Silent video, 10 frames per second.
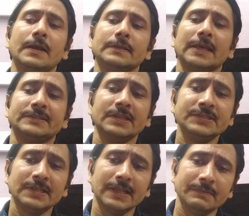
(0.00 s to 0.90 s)
The
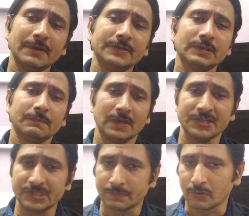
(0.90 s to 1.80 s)
essential elements of
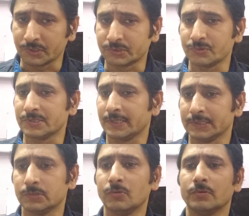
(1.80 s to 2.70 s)
malicious prosecution
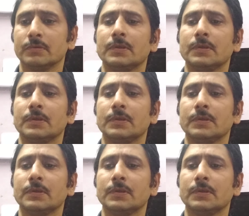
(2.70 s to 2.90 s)
include